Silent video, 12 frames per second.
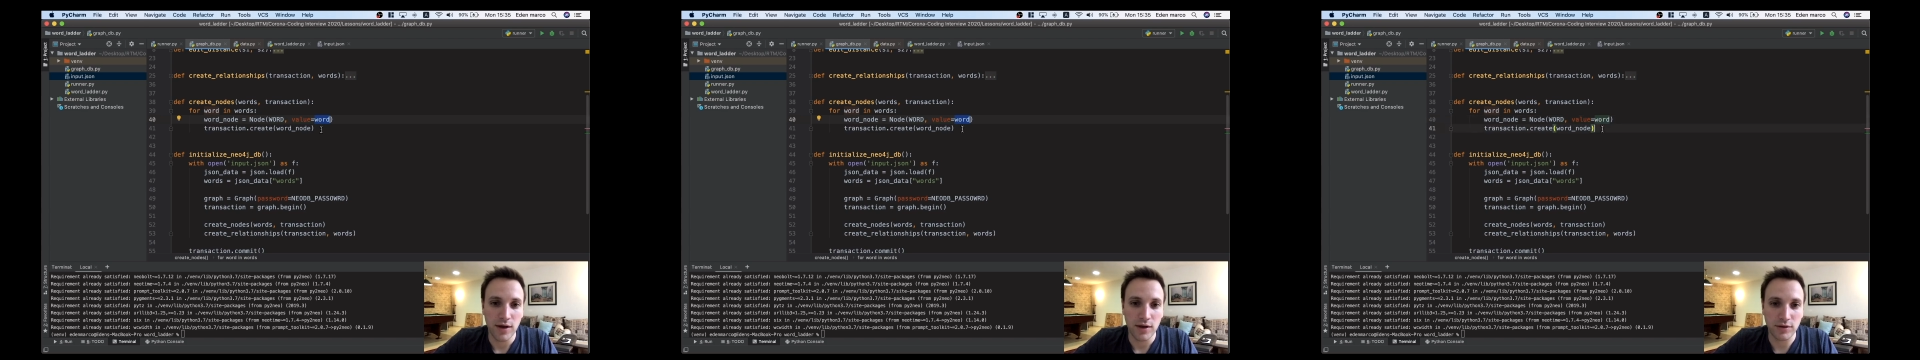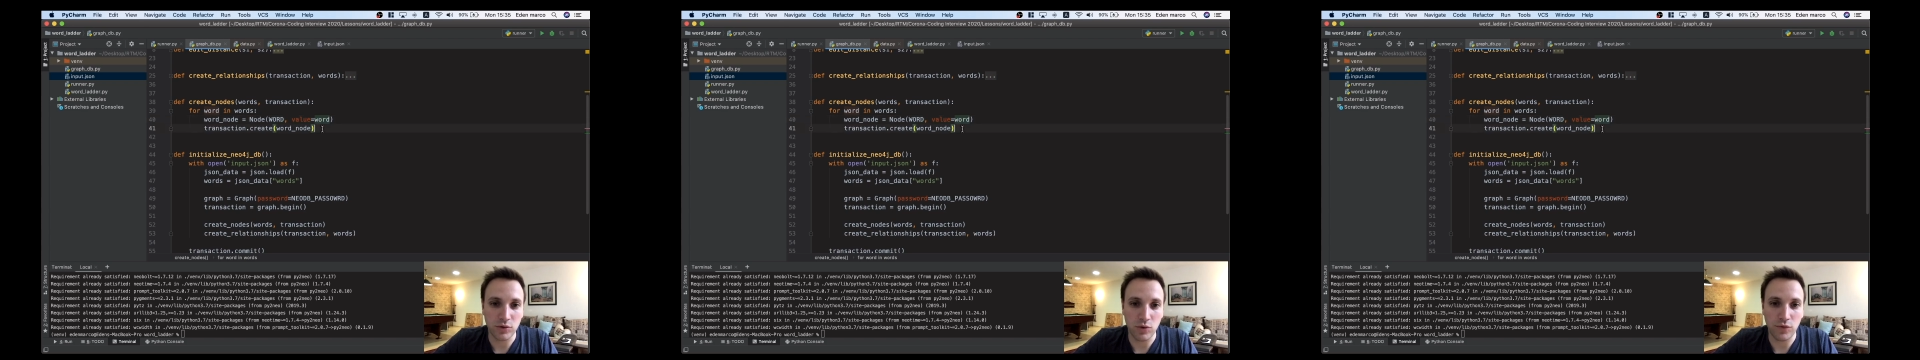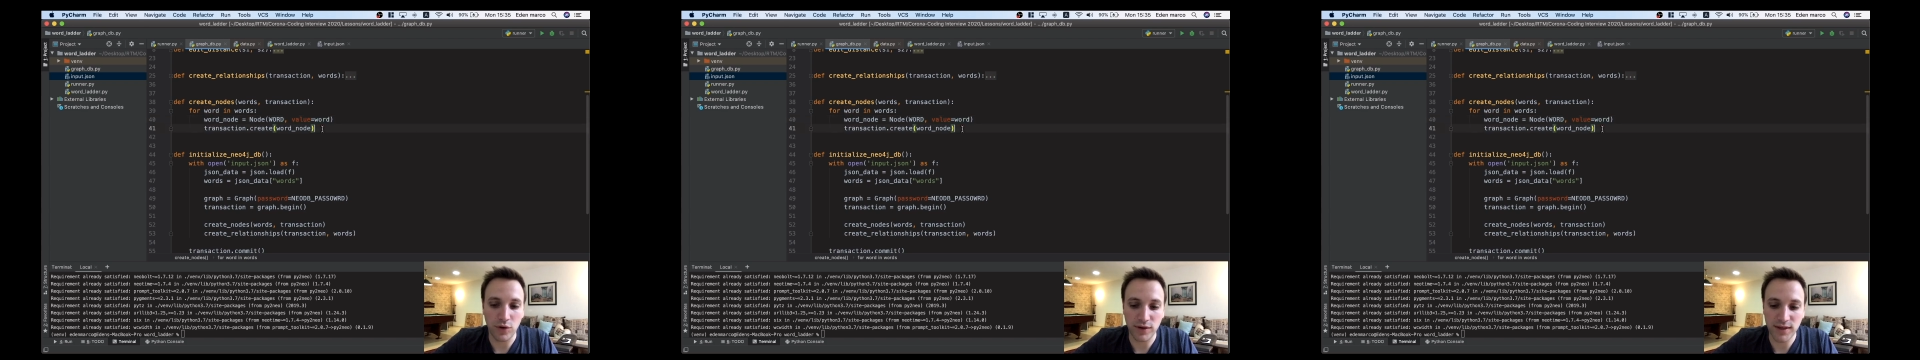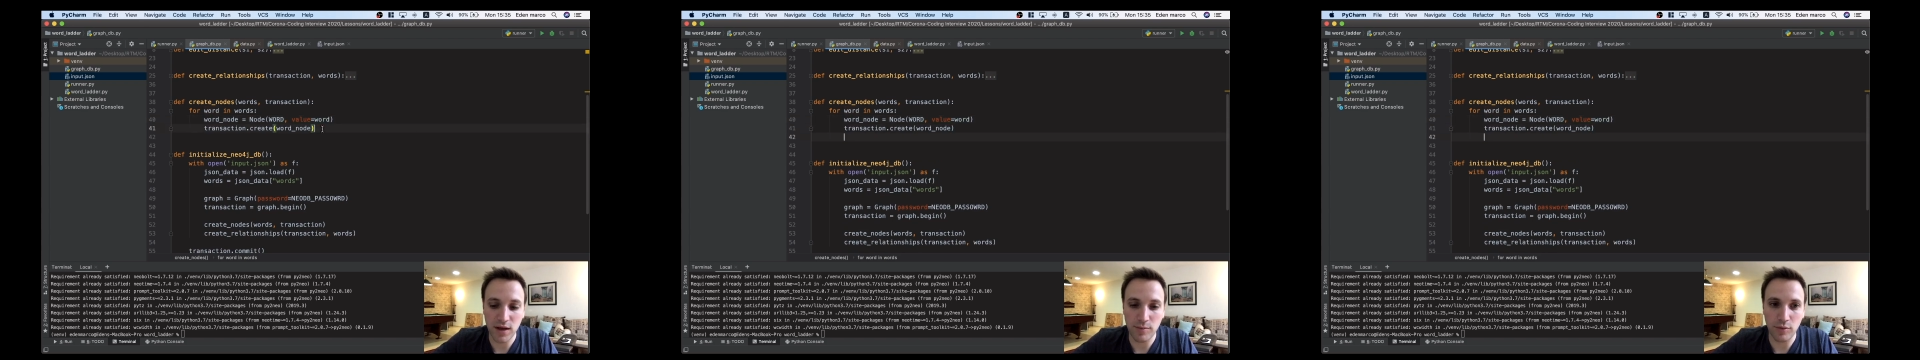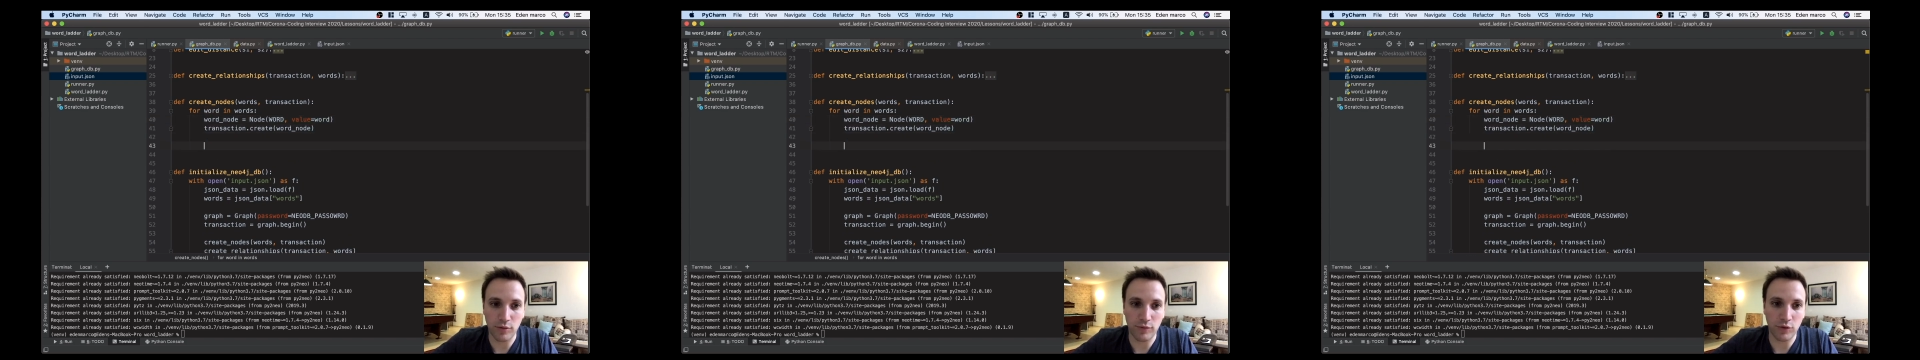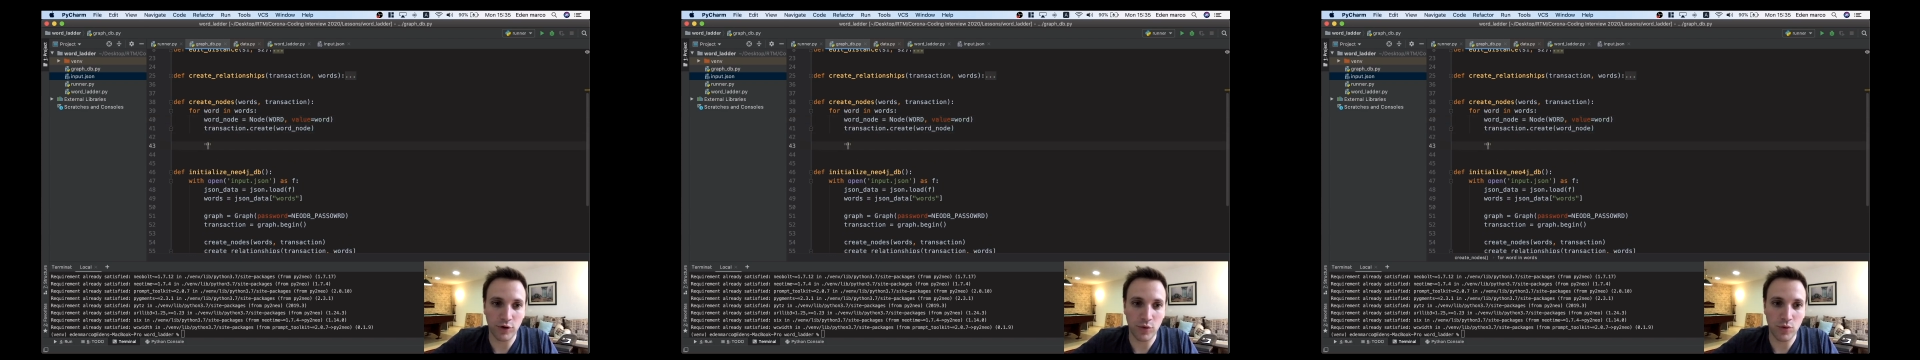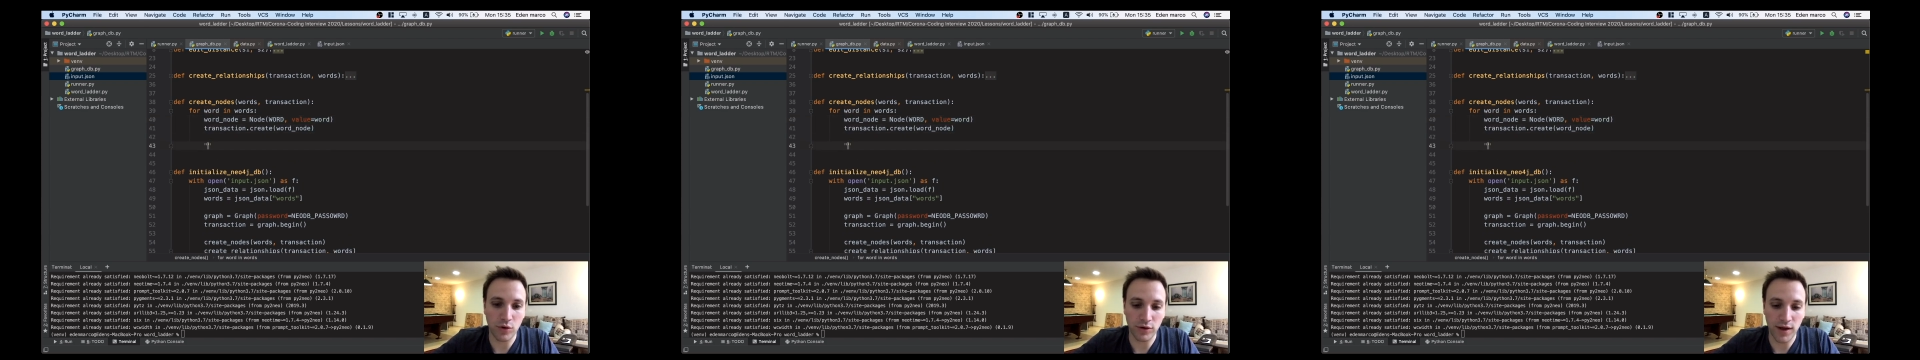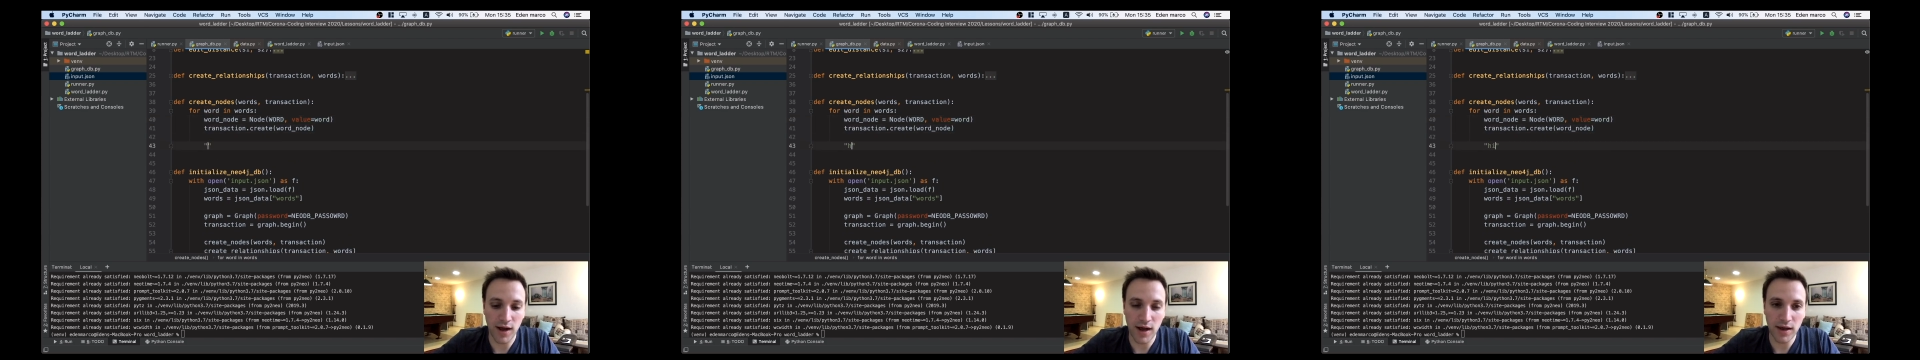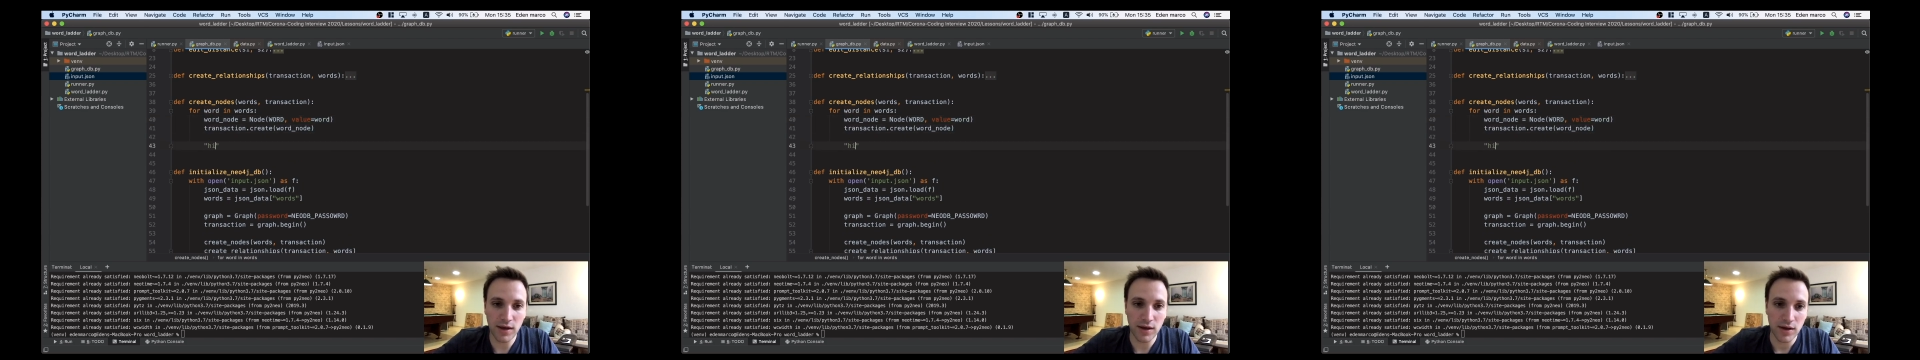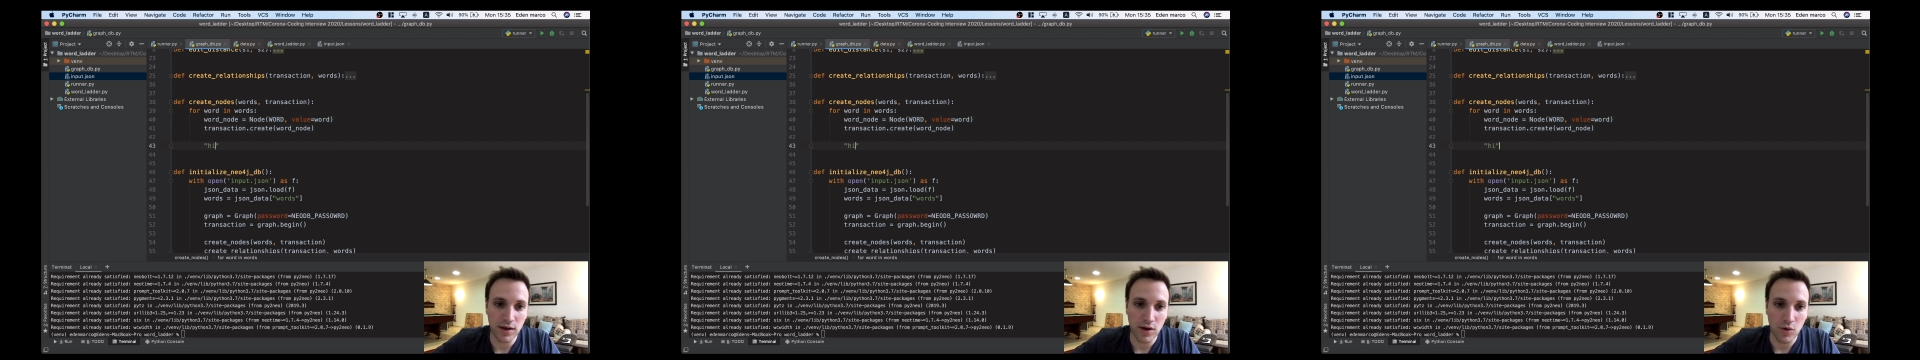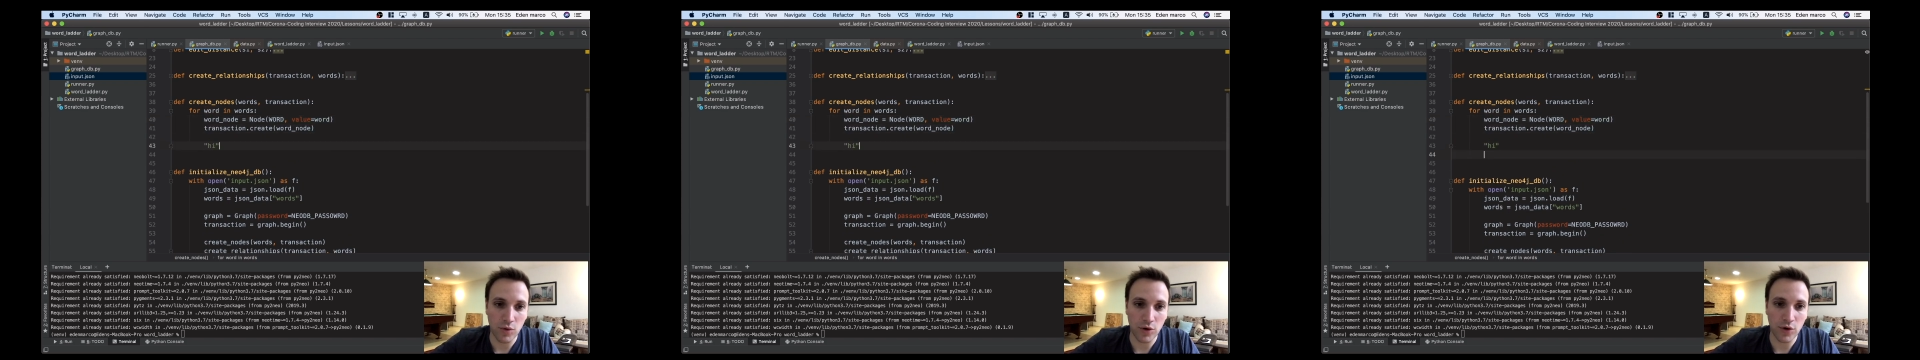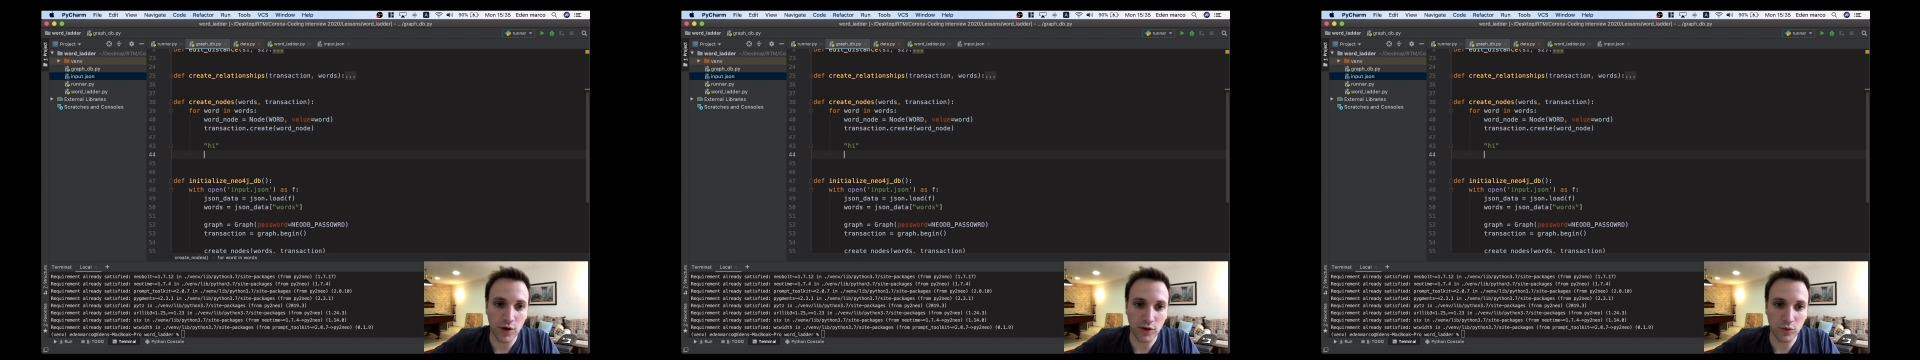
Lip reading: So for example, for the word hi, we're going